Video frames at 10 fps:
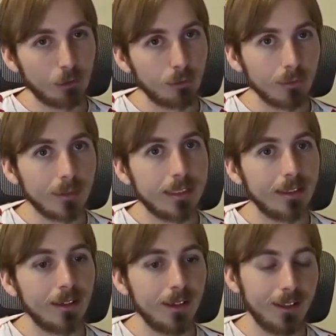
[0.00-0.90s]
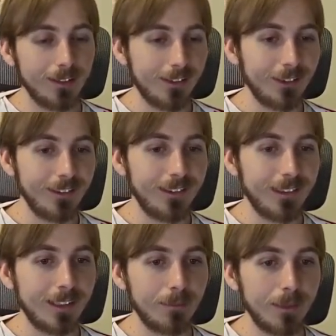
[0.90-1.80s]
clean as soon as
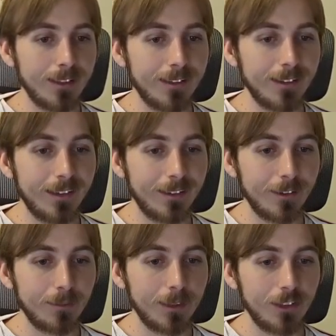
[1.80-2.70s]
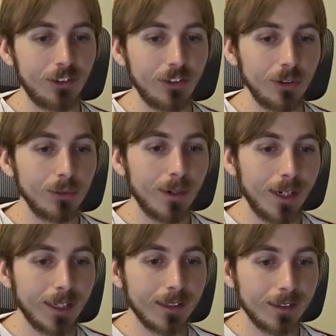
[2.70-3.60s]
you come in. So there's going to be a shoe
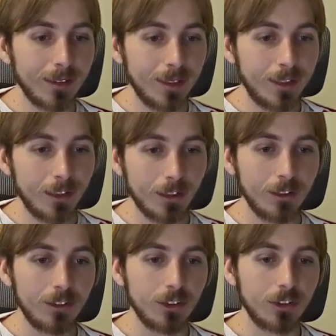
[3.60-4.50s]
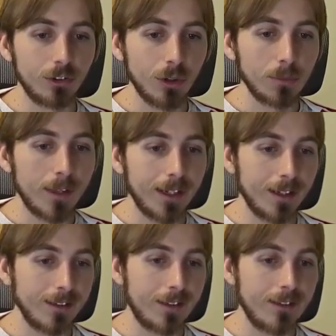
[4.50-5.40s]
rack, going to just drop the
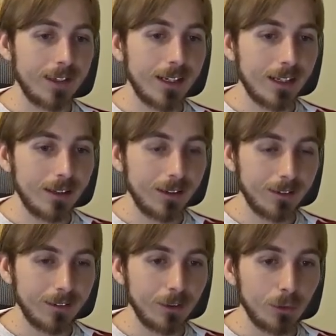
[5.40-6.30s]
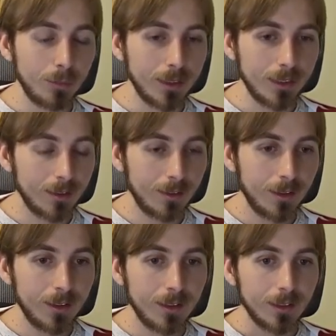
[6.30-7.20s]
house down a little bit.
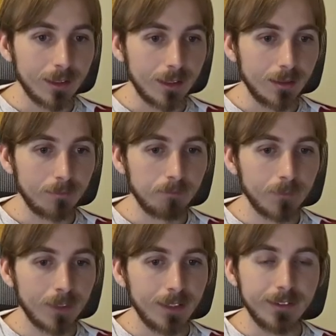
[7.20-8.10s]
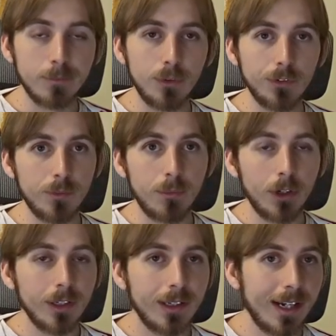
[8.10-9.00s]
It's more of a
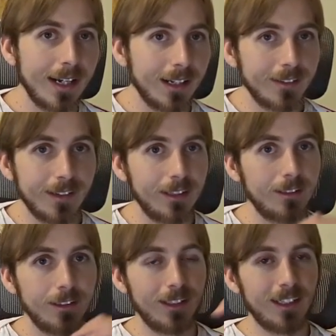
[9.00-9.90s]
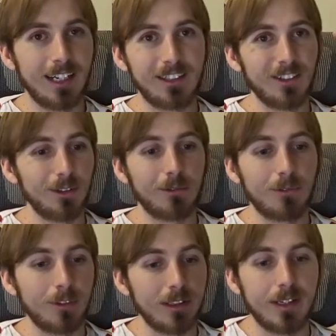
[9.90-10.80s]
modern house. I
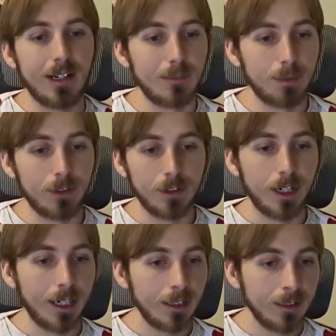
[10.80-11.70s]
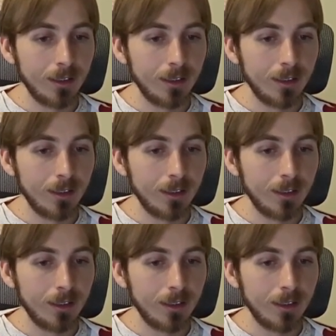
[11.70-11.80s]
don't want it up high